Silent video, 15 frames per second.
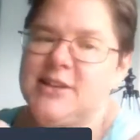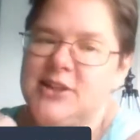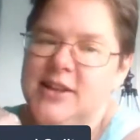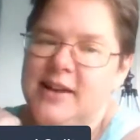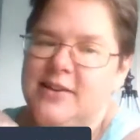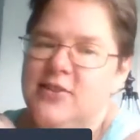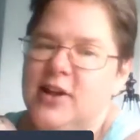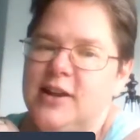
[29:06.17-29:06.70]

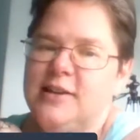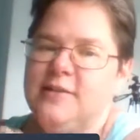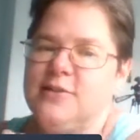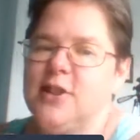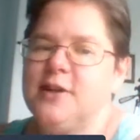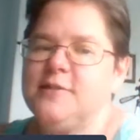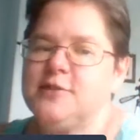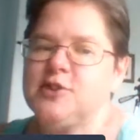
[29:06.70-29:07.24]
not a
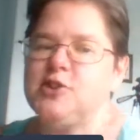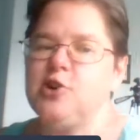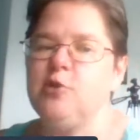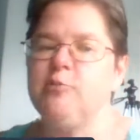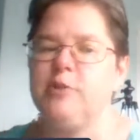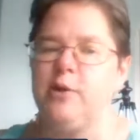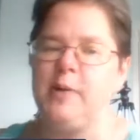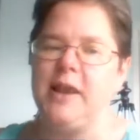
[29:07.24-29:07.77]
lot of
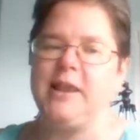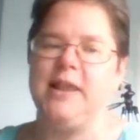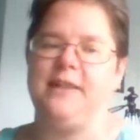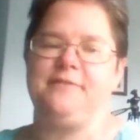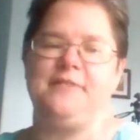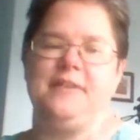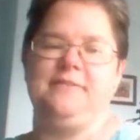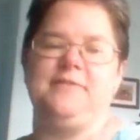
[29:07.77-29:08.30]
snow-blowing
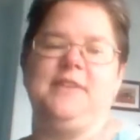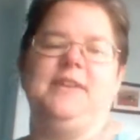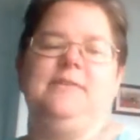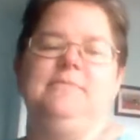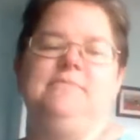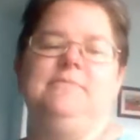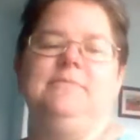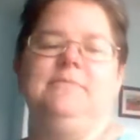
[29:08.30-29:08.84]
life left in him.